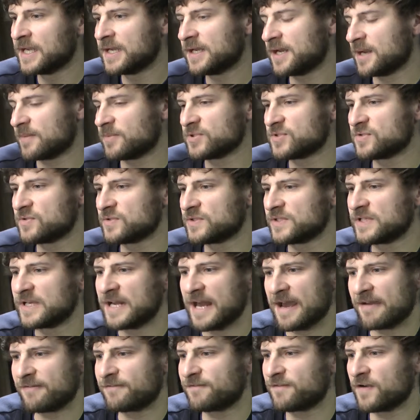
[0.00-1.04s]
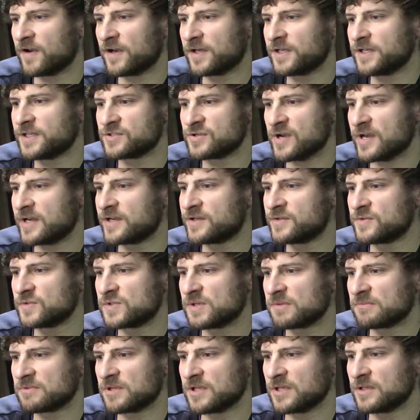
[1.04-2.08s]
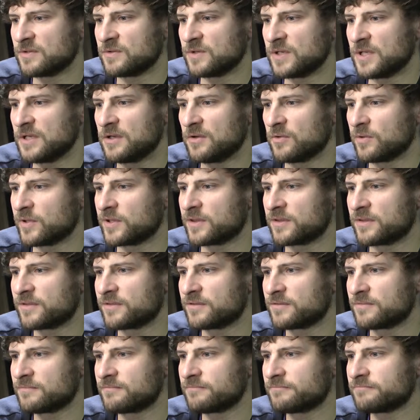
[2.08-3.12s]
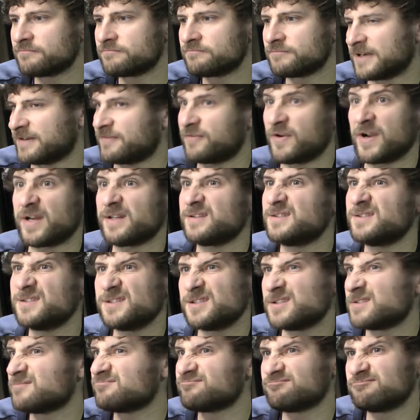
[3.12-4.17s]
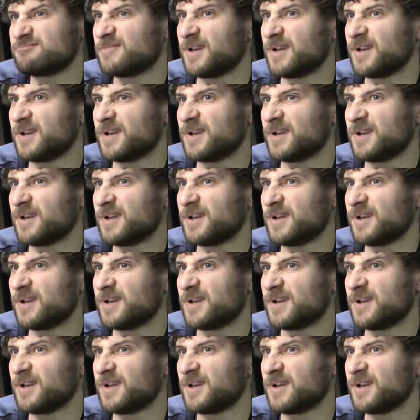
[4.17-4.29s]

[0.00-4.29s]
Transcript: an opportunity to have fun and try to do something unique with my friends,